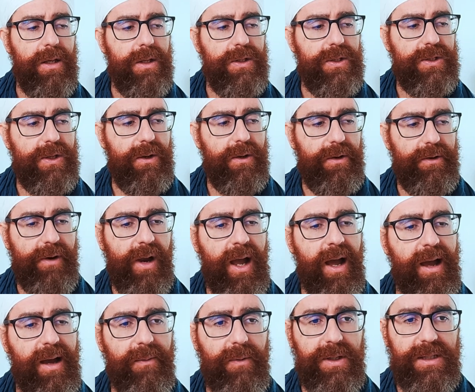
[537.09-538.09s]
So
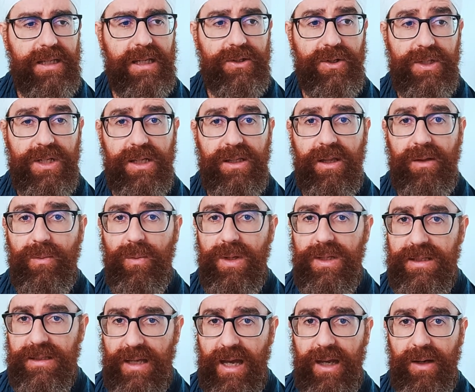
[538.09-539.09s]
Ra was associated with
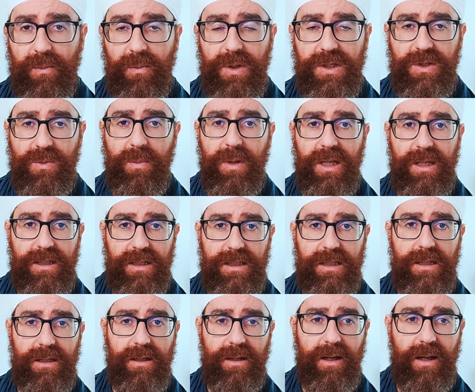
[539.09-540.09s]
sun, which
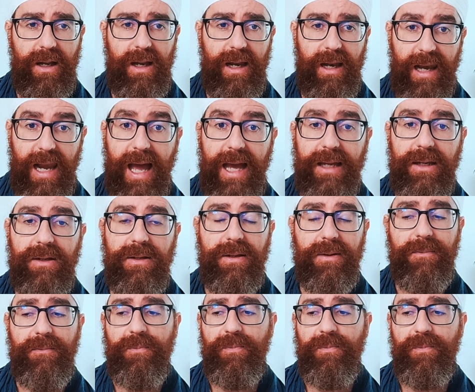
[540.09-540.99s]
means light.